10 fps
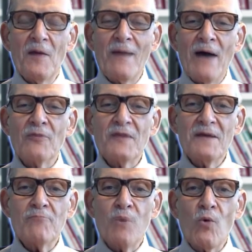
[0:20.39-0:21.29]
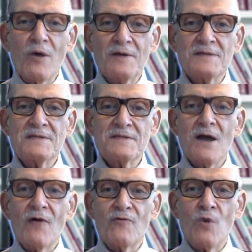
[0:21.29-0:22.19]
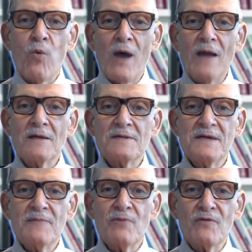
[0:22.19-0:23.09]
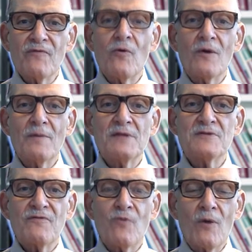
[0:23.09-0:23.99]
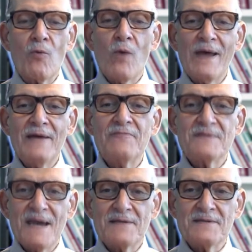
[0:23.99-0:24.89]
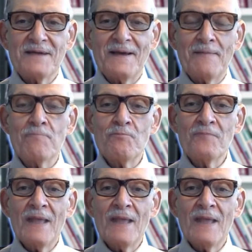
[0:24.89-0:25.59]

about the importance of quality performance for wave testing.